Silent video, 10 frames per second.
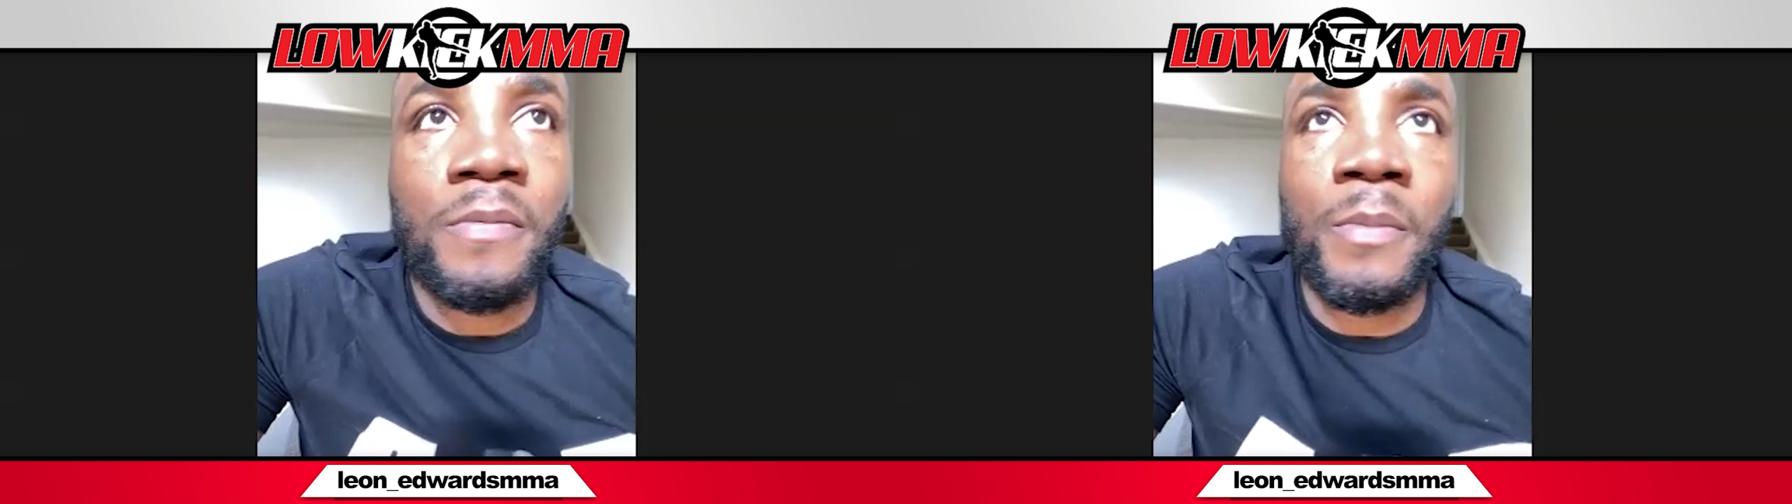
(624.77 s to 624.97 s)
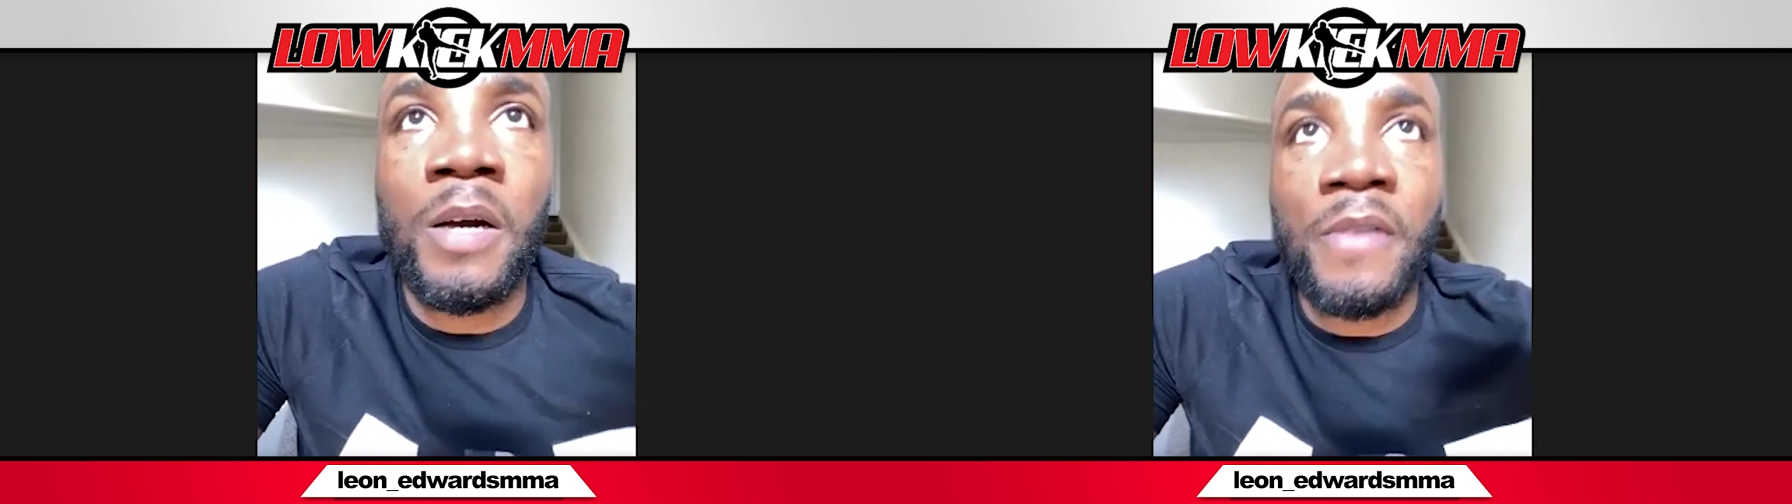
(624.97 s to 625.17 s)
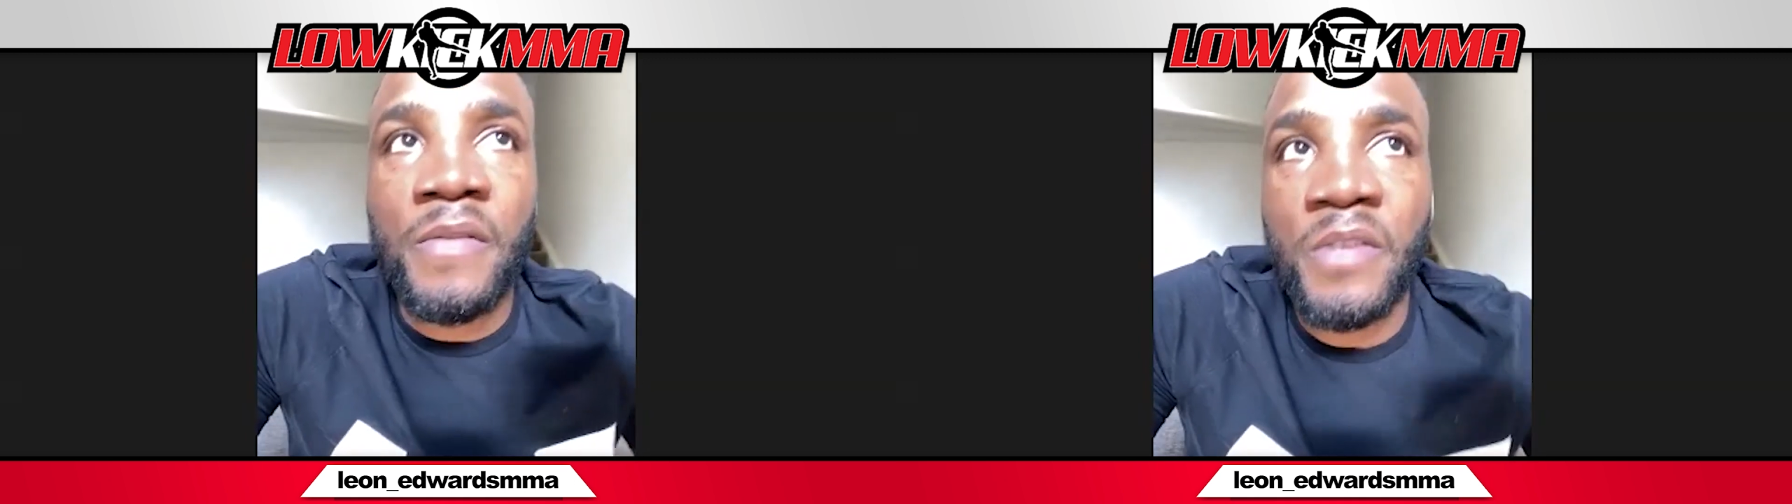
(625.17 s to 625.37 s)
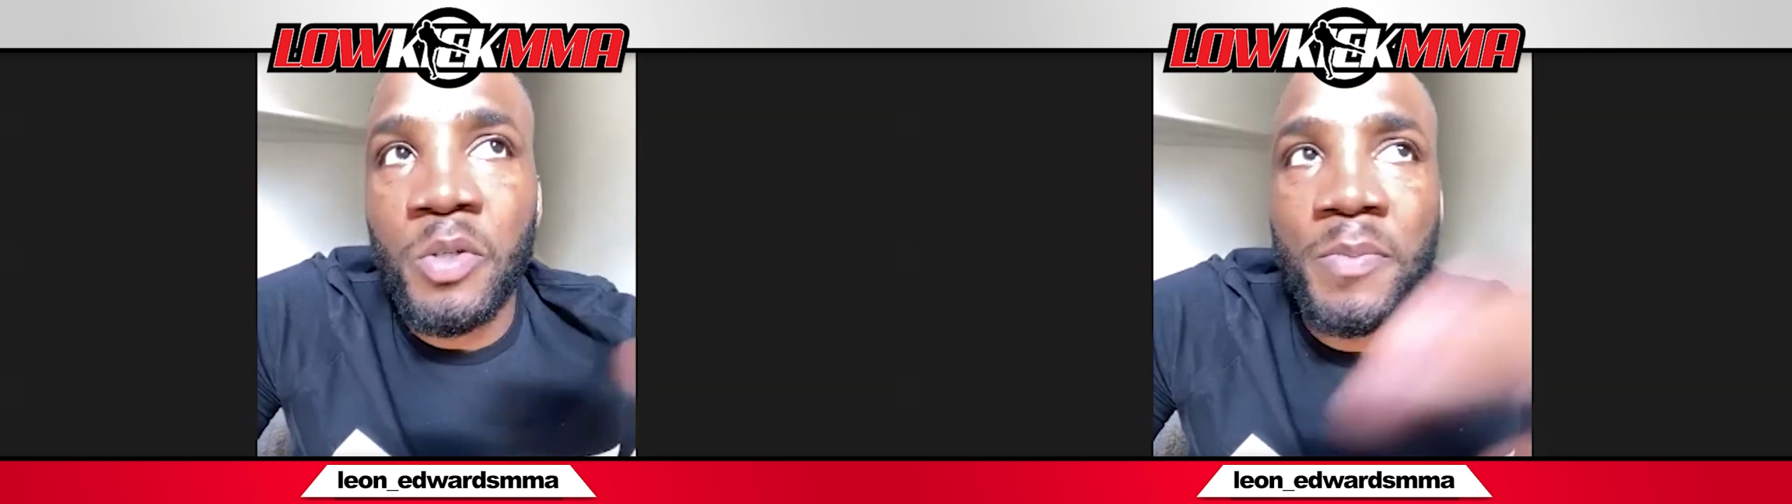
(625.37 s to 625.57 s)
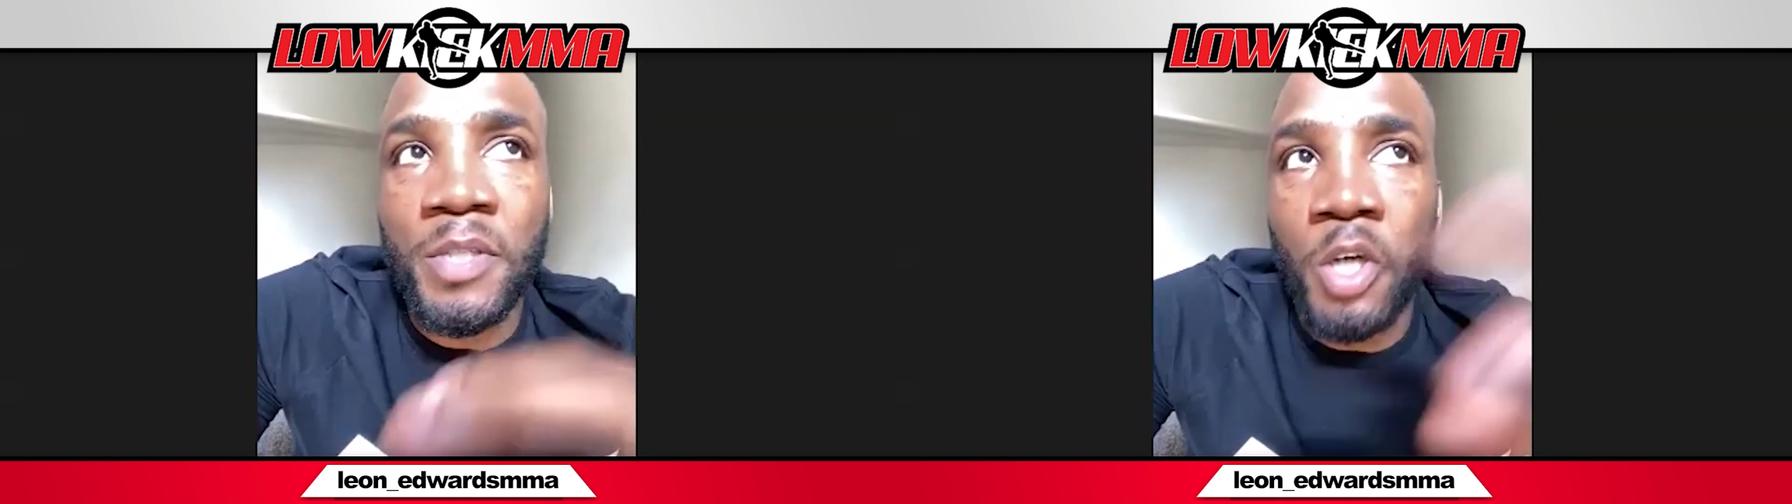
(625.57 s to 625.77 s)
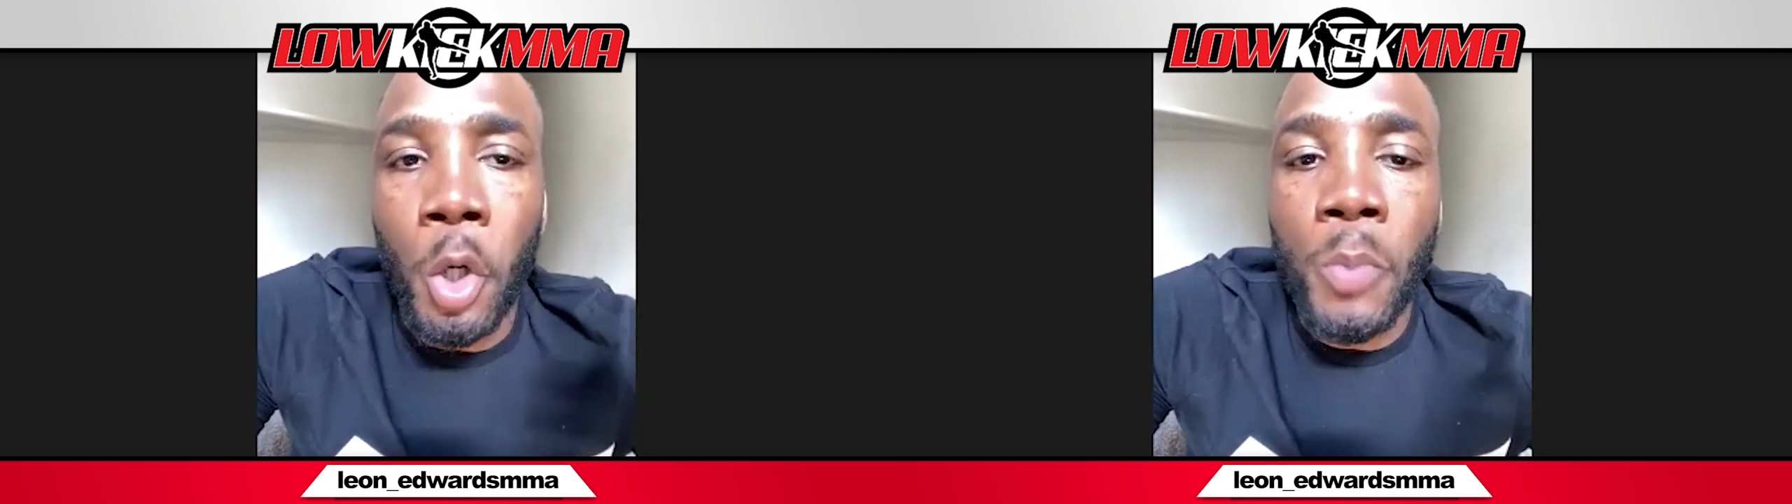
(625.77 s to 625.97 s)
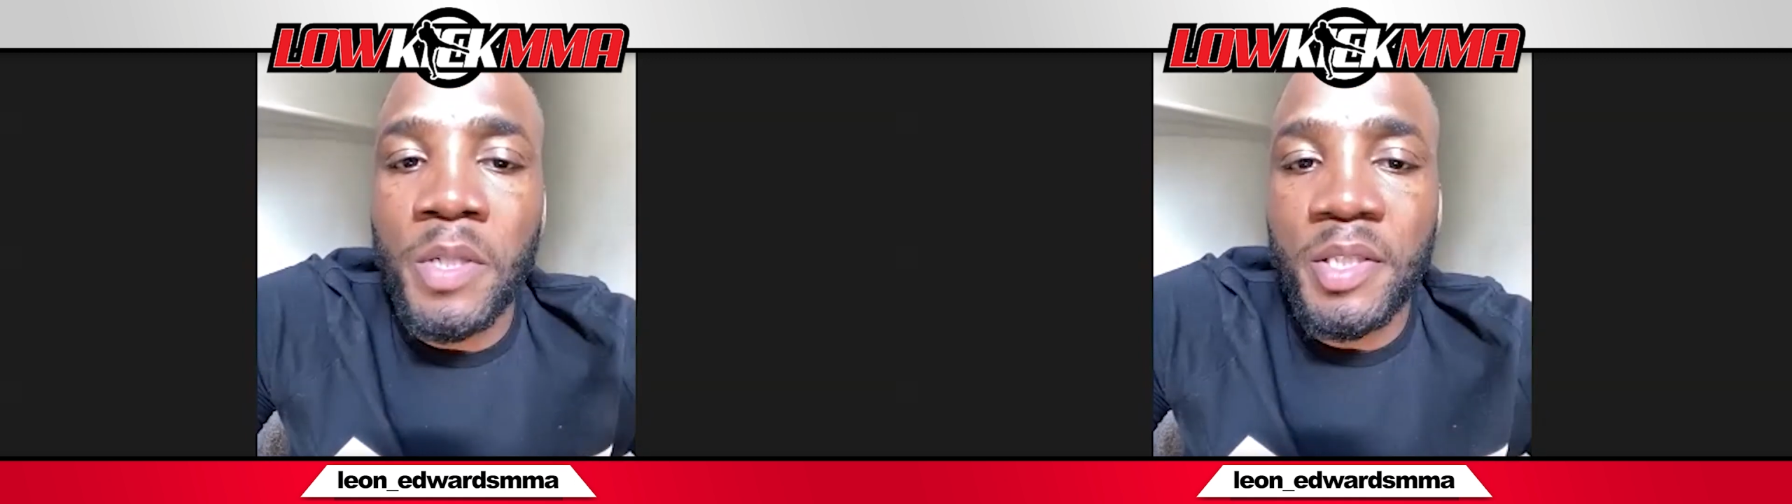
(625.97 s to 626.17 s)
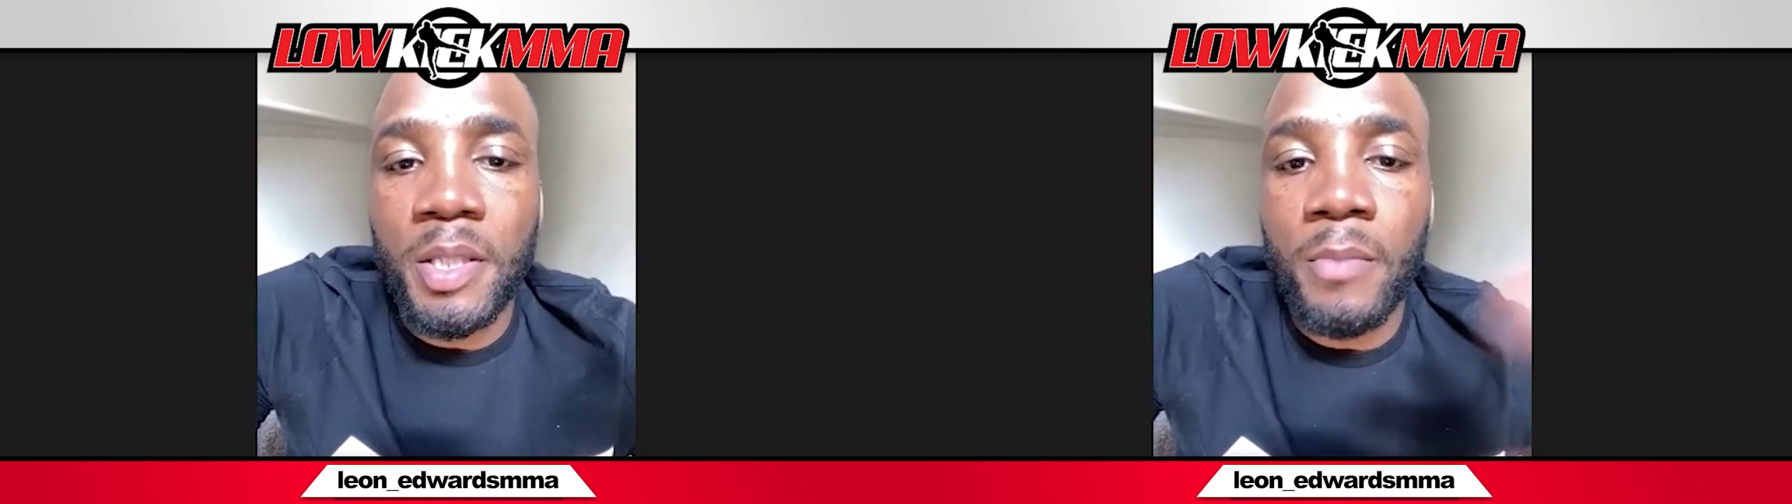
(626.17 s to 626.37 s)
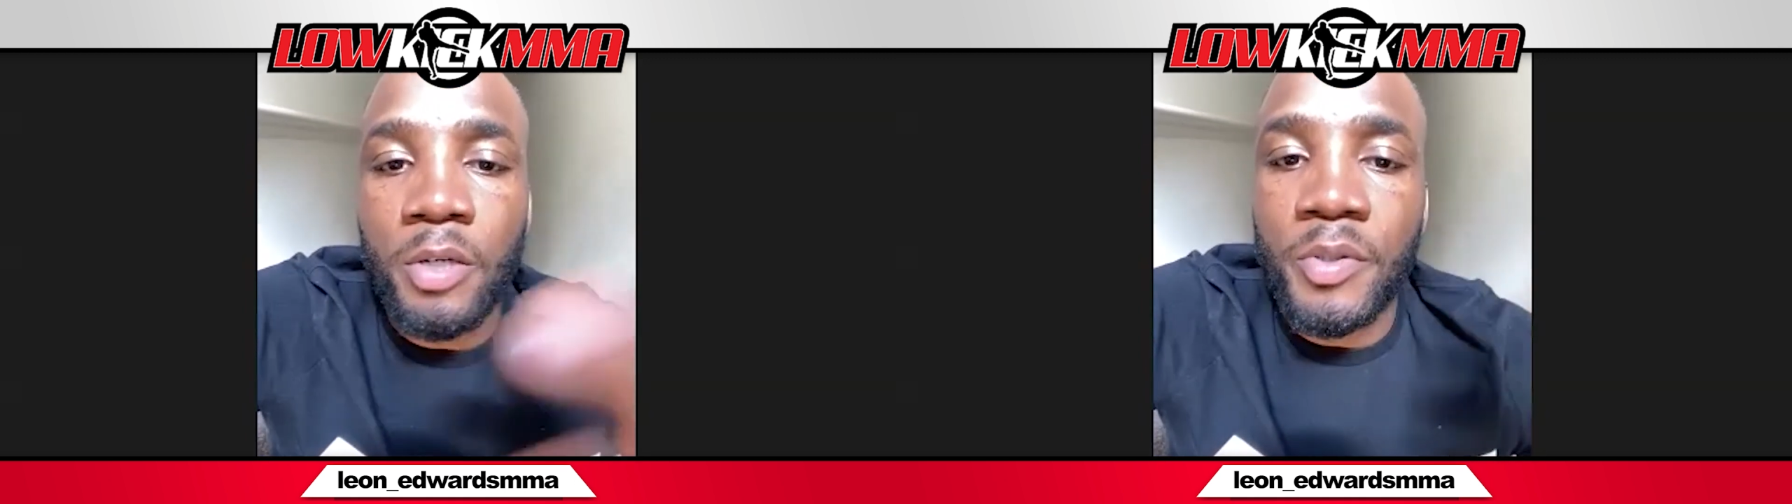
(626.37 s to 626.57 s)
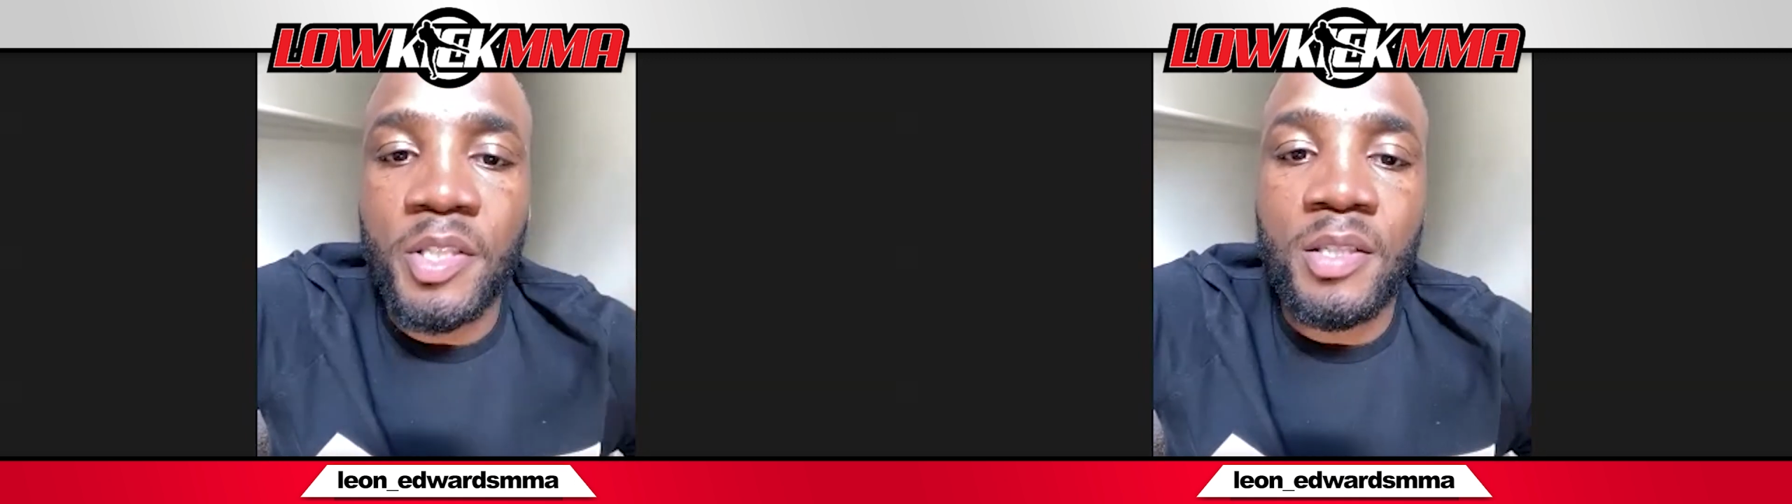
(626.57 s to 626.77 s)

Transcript: I think Usman and Kobe is similar